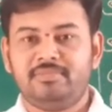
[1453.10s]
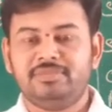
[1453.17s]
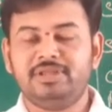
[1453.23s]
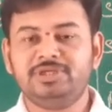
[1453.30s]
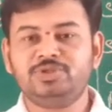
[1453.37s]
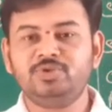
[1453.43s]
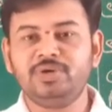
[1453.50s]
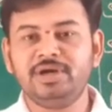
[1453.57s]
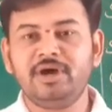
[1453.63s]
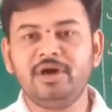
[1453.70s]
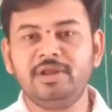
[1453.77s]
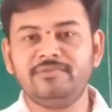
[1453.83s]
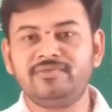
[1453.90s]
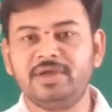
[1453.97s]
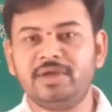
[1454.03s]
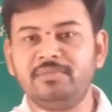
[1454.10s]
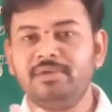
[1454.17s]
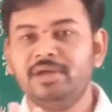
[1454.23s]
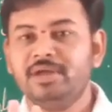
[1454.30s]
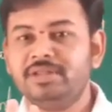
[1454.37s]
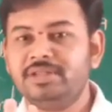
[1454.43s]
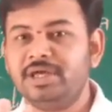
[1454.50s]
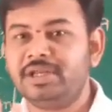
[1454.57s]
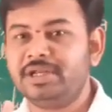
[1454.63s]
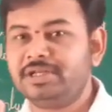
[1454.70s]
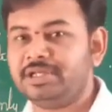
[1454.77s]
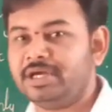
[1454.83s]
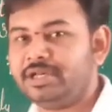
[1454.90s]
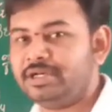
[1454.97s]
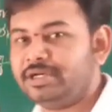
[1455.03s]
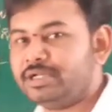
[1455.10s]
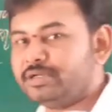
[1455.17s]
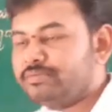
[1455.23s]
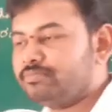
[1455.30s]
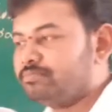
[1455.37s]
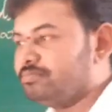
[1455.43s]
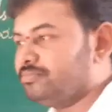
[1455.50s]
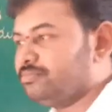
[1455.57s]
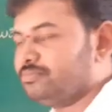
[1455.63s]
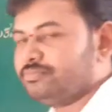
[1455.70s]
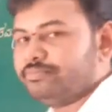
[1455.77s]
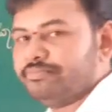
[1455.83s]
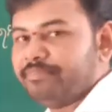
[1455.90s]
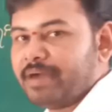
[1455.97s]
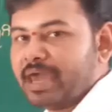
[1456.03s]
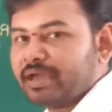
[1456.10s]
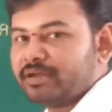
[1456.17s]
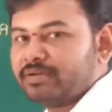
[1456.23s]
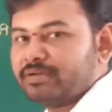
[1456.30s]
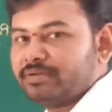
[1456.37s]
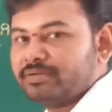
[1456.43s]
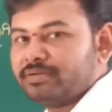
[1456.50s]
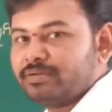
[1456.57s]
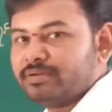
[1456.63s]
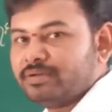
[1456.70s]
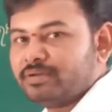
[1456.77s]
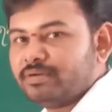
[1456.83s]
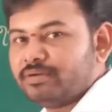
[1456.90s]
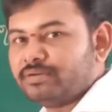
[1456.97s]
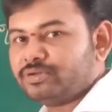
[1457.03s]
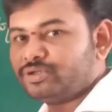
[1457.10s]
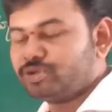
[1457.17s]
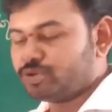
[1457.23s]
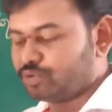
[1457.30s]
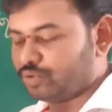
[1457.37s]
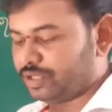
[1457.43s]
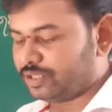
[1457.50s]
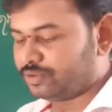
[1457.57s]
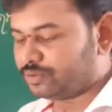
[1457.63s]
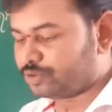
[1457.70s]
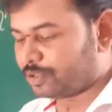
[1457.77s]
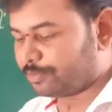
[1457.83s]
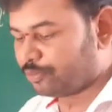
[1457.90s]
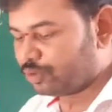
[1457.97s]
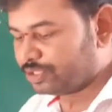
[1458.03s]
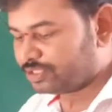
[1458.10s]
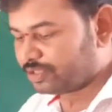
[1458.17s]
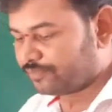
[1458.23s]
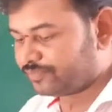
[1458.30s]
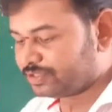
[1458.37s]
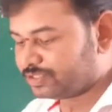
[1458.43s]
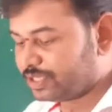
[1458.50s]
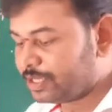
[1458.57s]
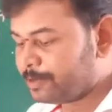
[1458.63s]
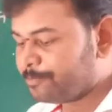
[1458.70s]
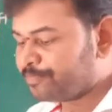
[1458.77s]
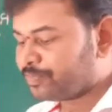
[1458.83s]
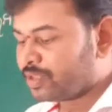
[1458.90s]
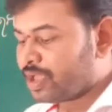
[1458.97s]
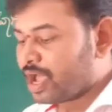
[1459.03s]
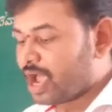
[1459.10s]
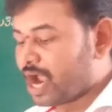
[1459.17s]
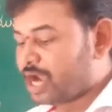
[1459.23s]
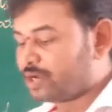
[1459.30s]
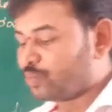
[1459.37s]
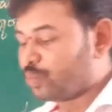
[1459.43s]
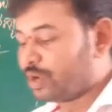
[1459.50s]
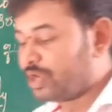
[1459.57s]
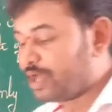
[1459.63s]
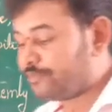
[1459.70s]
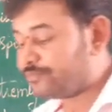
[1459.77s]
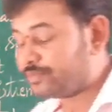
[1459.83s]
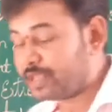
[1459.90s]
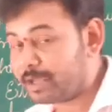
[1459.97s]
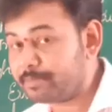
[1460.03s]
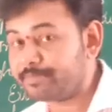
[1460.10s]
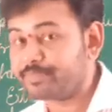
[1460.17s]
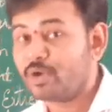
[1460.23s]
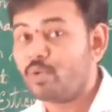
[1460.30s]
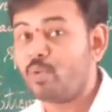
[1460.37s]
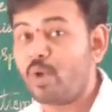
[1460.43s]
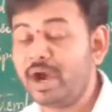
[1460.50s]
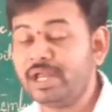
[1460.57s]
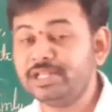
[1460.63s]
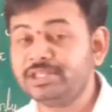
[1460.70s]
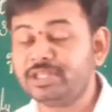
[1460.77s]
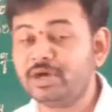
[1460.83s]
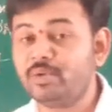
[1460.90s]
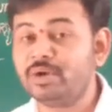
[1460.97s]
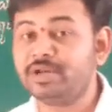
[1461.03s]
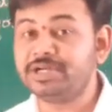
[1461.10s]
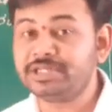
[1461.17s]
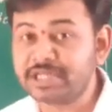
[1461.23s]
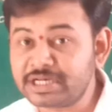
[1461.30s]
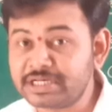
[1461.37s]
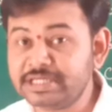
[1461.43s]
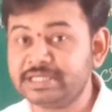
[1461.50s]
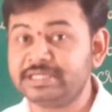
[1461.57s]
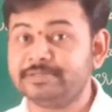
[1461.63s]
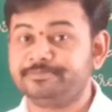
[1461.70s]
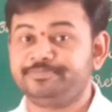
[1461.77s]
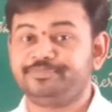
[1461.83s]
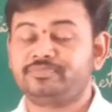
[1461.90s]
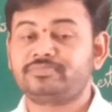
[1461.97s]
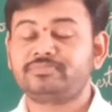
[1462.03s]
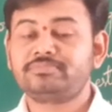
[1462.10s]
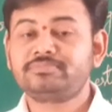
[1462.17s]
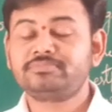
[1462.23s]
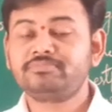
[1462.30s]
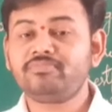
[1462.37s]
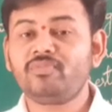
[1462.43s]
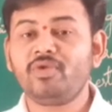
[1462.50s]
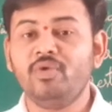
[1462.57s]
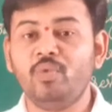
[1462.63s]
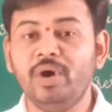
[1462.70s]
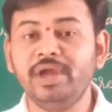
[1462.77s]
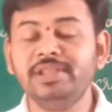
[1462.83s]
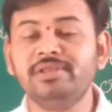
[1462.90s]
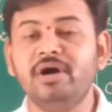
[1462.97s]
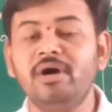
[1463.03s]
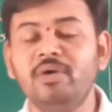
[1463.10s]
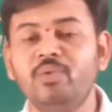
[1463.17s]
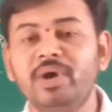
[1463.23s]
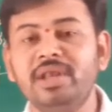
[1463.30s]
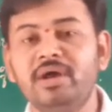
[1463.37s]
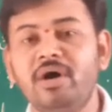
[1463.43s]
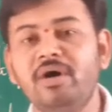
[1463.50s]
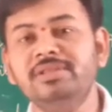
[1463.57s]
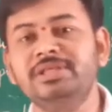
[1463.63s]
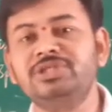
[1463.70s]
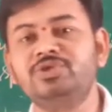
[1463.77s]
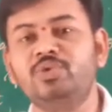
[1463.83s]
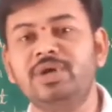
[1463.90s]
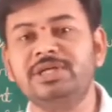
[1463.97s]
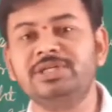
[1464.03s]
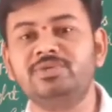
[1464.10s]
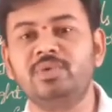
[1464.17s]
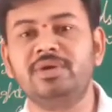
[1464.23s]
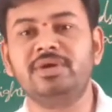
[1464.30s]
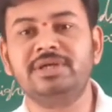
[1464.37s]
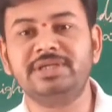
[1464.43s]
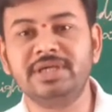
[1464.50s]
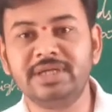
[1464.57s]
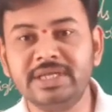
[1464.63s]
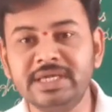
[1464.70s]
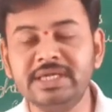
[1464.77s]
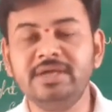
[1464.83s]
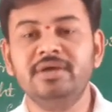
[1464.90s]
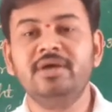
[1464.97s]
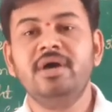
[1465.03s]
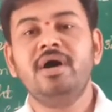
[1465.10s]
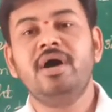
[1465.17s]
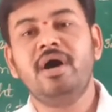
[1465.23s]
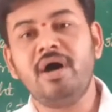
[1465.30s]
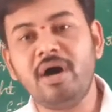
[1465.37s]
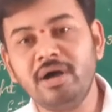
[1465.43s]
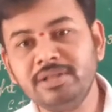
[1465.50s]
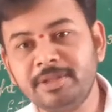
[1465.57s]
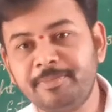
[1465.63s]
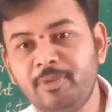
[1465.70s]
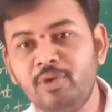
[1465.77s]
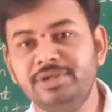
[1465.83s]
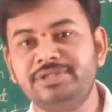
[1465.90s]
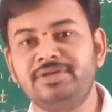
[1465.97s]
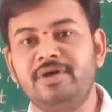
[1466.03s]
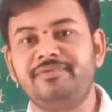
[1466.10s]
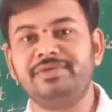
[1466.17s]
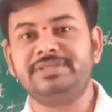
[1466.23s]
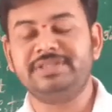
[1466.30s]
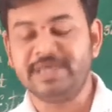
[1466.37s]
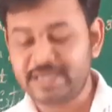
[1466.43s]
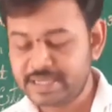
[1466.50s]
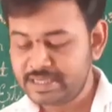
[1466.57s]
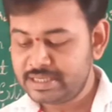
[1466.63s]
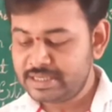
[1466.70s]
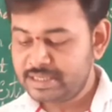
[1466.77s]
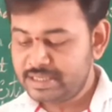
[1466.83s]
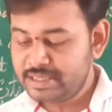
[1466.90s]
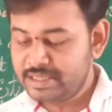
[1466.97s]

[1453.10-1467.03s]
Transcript: The student, all of them, they returned back to the police officer. And one of them, while they were returning, while all the students were returning on the police officer,